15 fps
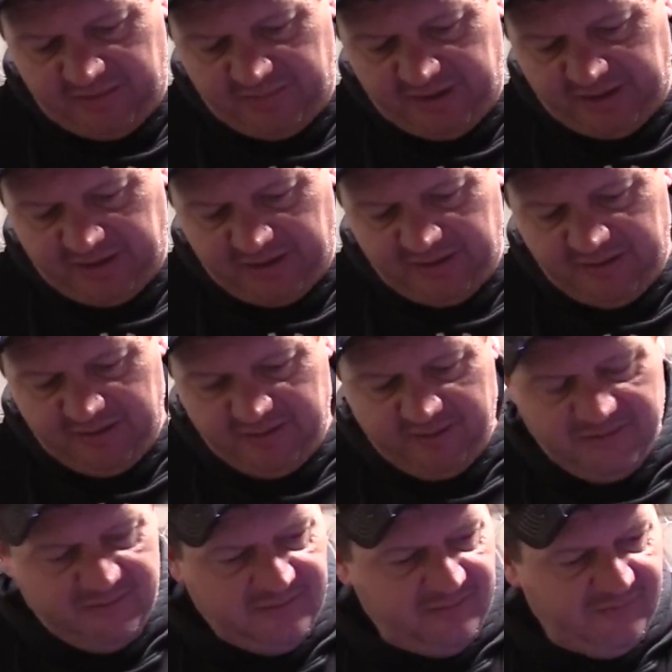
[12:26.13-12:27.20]
But
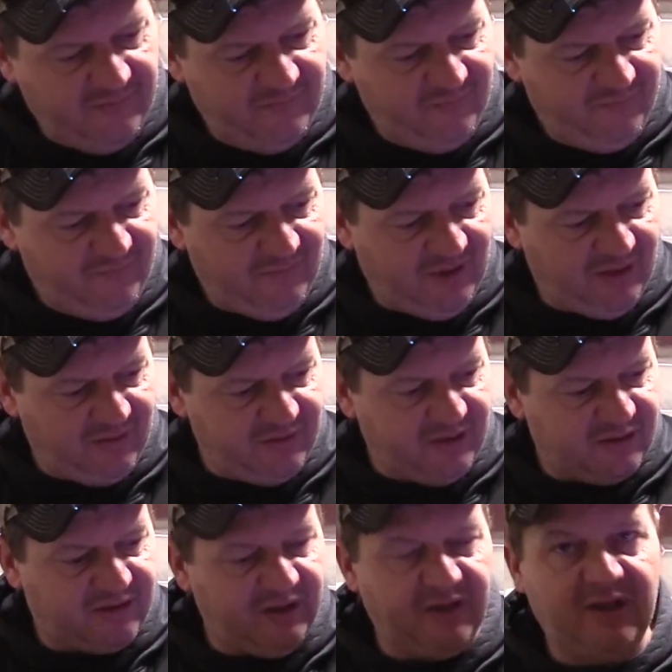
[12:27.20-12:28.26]

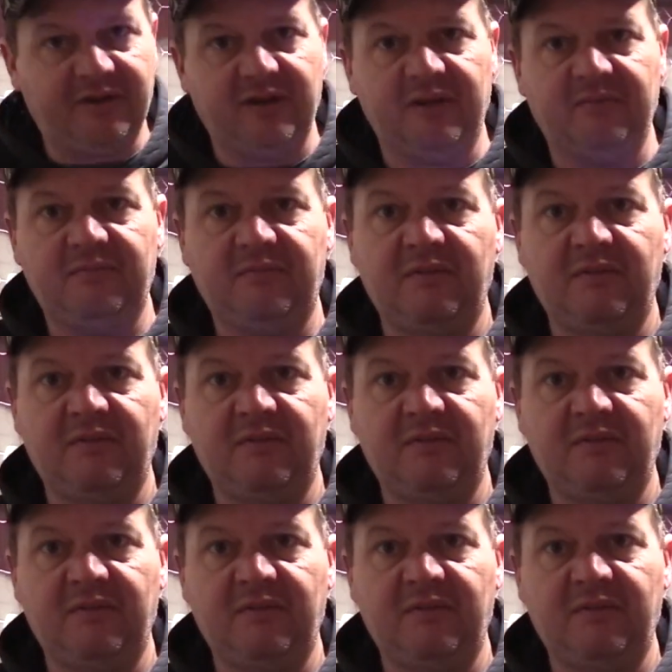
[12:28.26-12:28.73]
just another